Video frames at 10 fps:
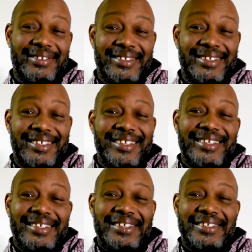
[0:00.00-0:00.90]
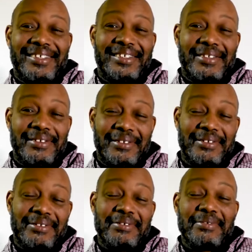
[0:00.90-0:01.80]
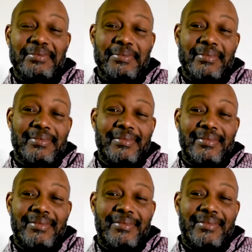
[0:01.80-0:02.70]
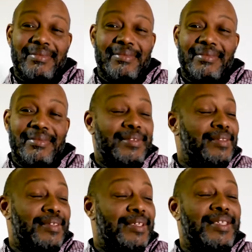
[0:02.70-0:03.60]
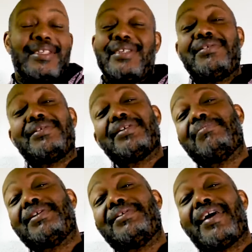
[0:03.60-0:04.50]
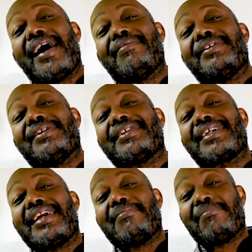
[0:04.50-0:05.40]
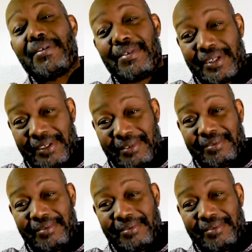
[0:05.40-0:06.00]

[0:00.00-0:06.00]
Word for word: there. So you saying if you can't see, you shouldn't be driving at all? You shouldn't be driving a skateboard.